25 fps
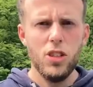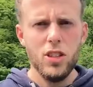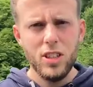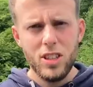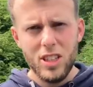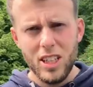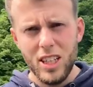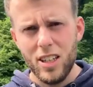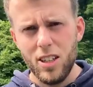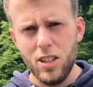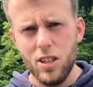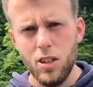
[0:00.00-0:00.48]
the
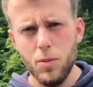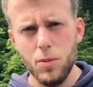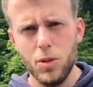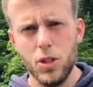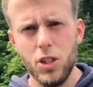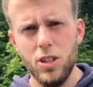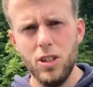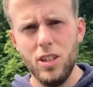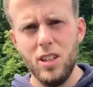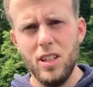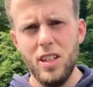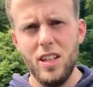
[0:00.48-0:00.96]
second
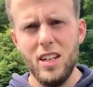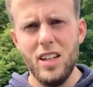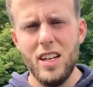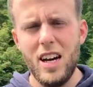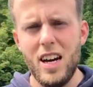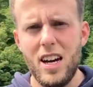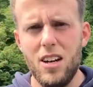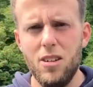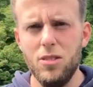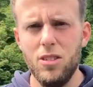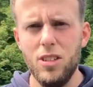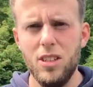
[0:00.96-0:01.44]
option in
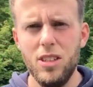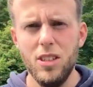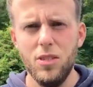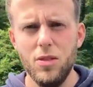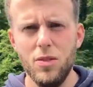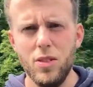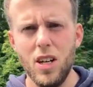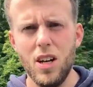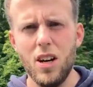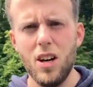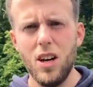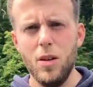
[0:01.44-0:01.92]
how to
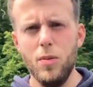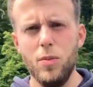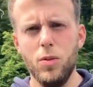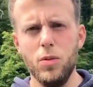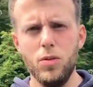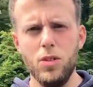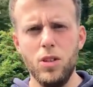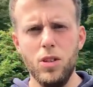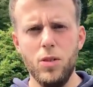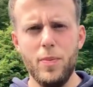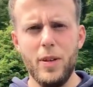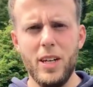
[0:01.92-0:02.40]
deal with the high
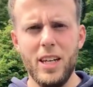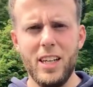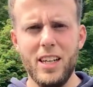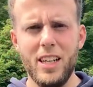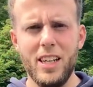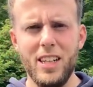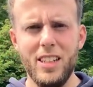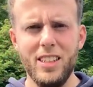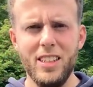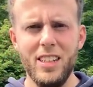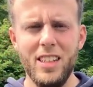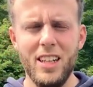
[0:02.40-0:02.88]
ball to the
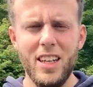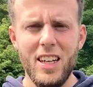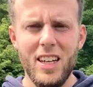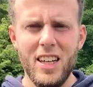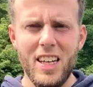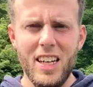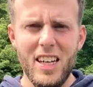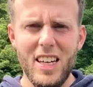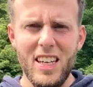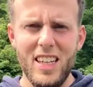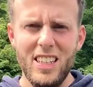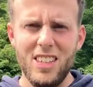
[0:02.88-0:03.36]
backhand
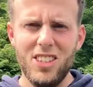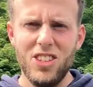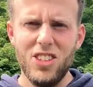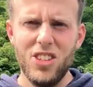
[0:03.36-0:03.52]
is